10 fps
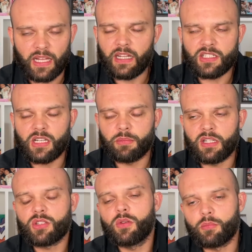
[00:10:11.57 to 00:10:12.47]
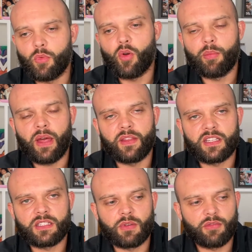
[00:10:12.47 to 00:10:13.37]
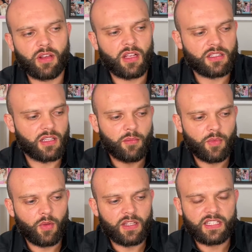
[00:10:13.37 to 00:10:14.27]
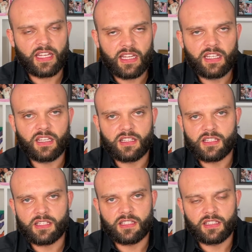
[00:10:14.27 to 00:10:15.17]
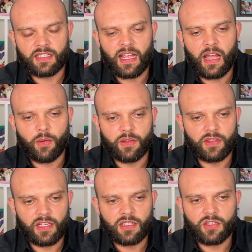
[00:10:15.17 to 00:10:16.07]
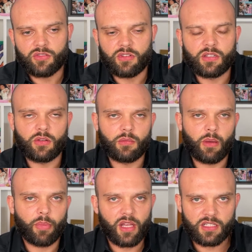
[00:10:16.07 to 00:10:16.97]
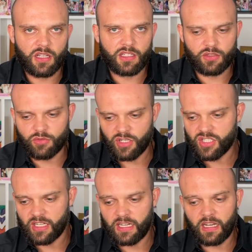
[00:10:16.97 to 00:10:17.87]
And actually, I'm going to talk more about this with regards to all these idiots now in the industry talking about personalized nutrition.